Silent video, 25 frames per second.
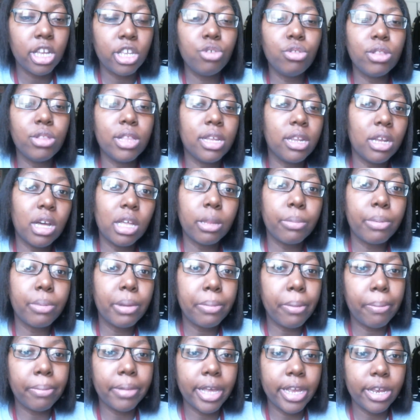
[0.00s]
you letting other
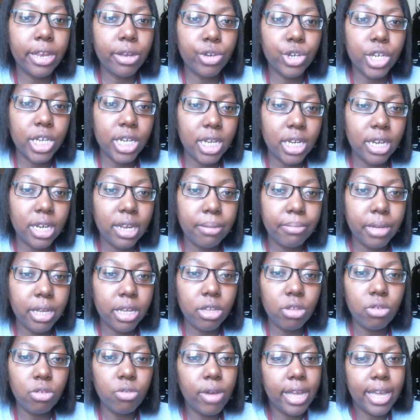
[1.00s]
people play your shit. I
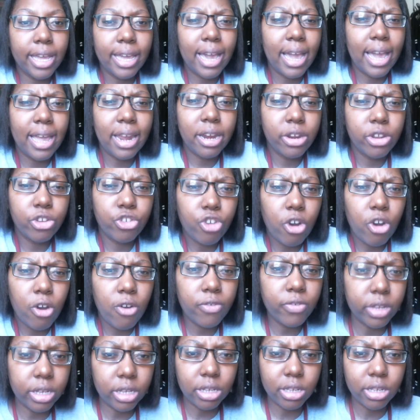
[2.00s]
mean, you ain't gaining the
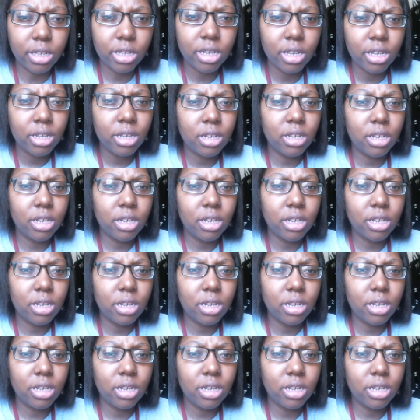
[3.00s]
trophies.